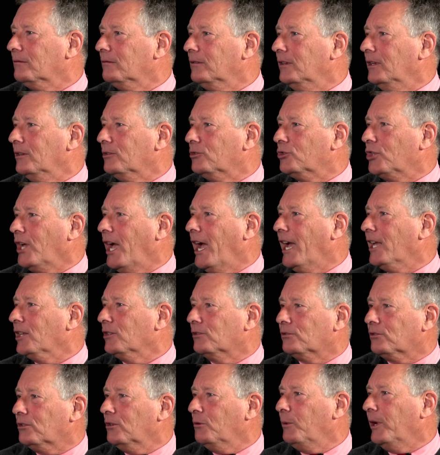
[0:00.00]
It
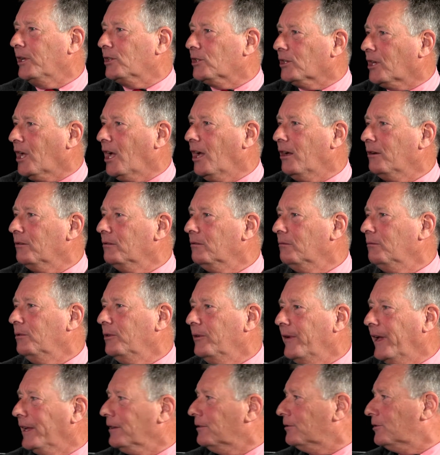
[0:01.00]
changed 2 weeks ago. We've
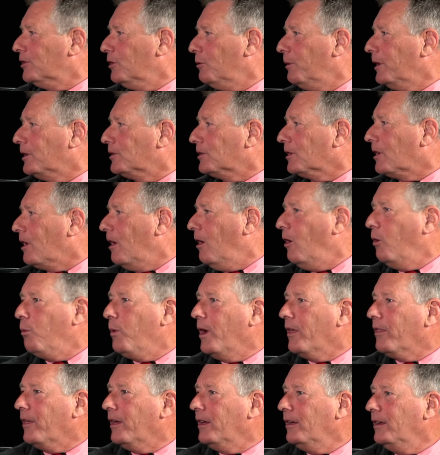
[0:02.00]
had 2 weeks of cold
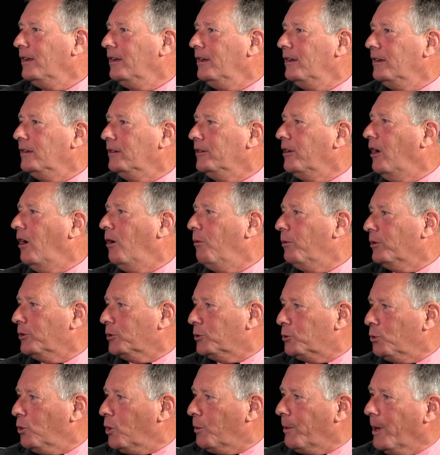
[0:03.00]
weather. No one wanted to
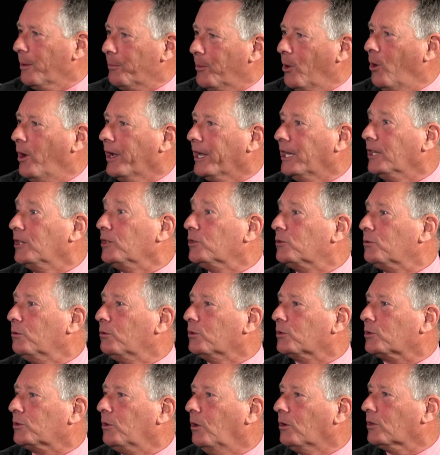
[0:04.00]
talk about buying any store
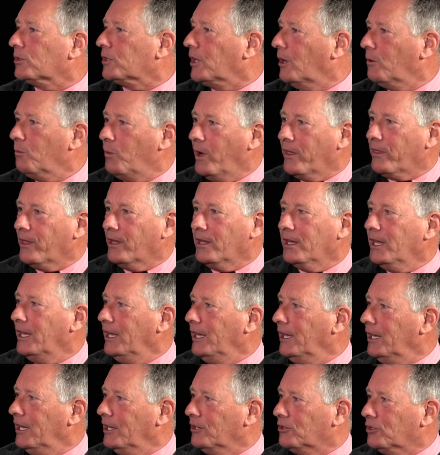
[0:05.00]
stock. So weather,
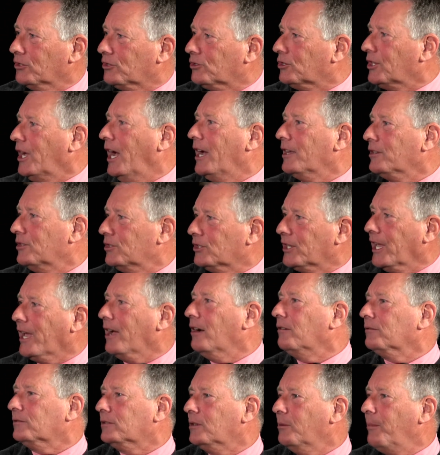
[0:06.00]
it just changes
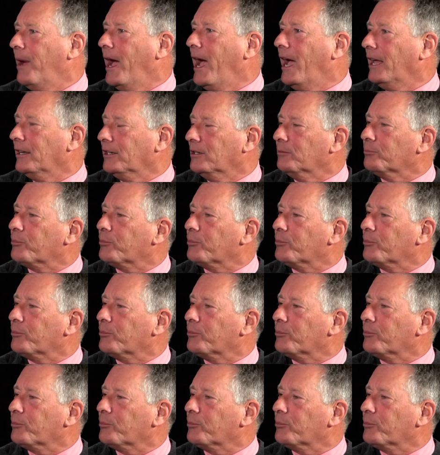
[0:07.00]
our demand and